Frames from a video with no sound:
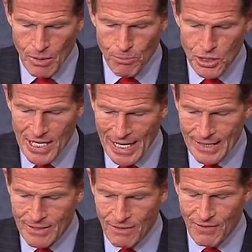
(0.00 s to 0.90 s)

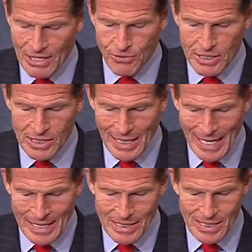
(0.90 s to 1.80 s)
protect veterans
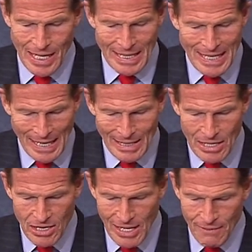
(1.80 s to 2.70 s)
against
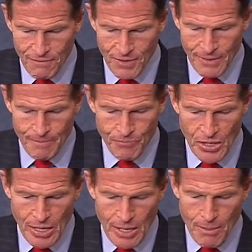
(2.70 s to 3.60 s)
identity theft,
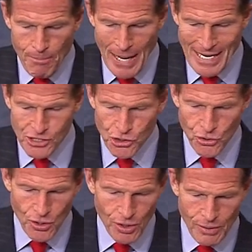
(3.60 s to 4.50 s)
make
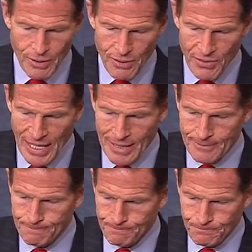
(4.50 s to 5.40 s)
sure
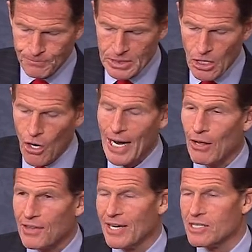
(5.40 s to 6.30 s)
that our
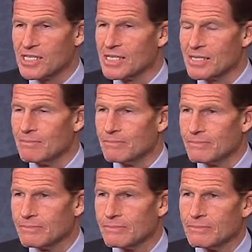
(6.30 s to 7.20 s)
healthcare system
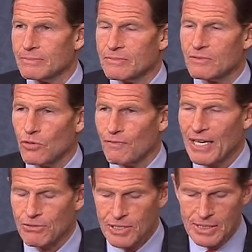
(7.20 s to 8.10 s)
for
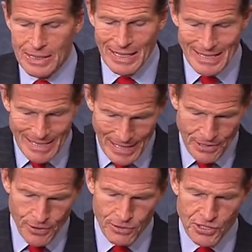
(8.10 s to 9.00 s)
veterans
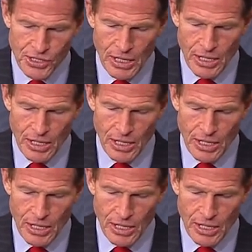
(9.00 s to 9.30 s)
continues